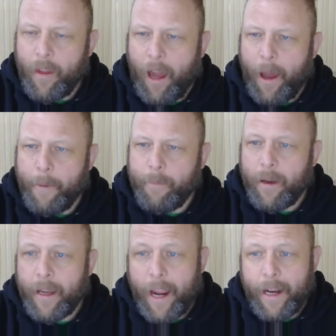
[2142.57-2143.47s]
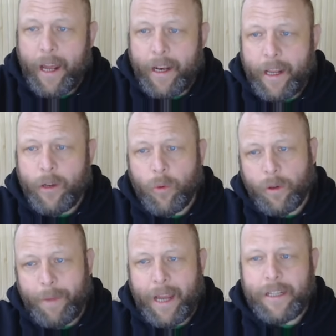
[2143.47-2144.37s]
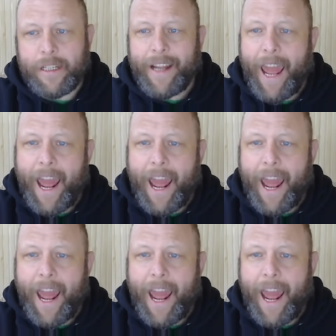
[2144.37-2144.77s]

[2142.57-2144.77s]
N8N automation